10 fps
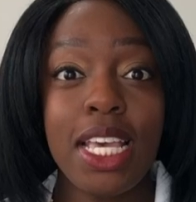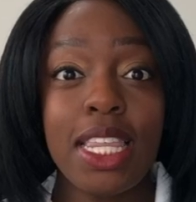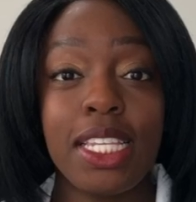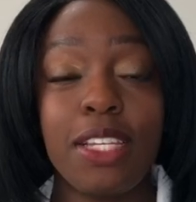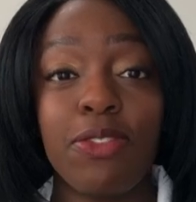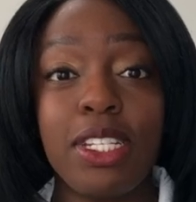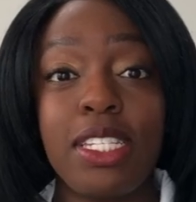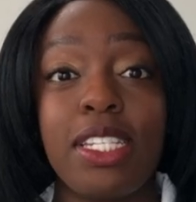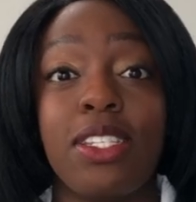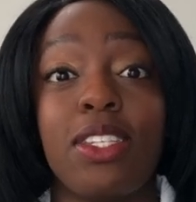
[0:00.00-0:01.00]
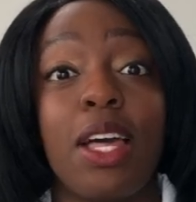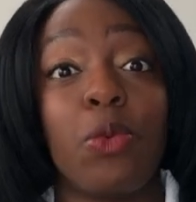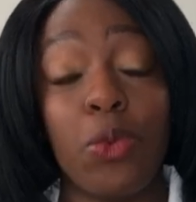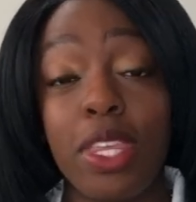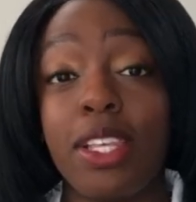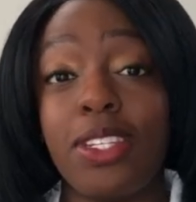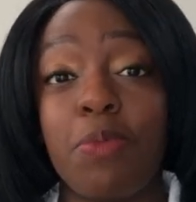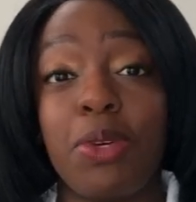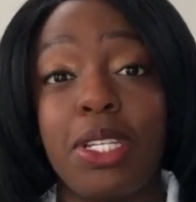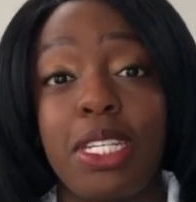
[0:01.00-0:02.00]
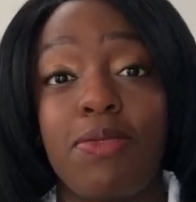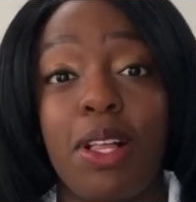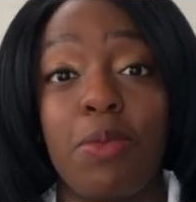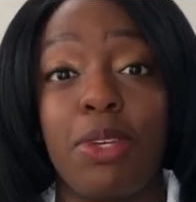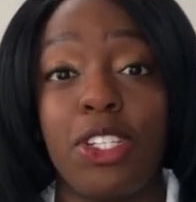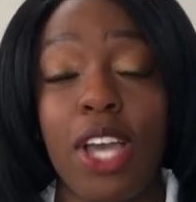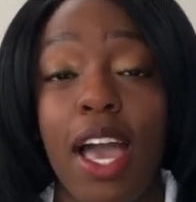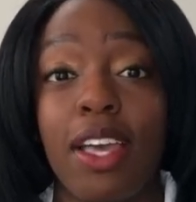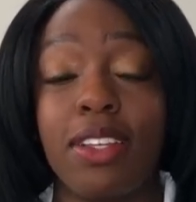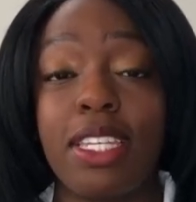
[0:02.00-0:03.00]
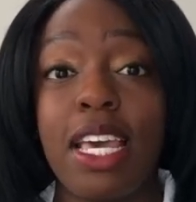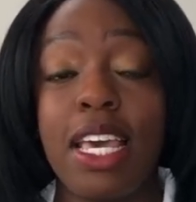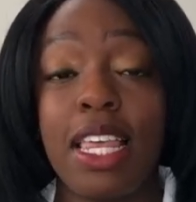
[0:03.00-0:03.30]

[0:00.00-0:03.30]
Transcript: The difference is that with a typically developing child,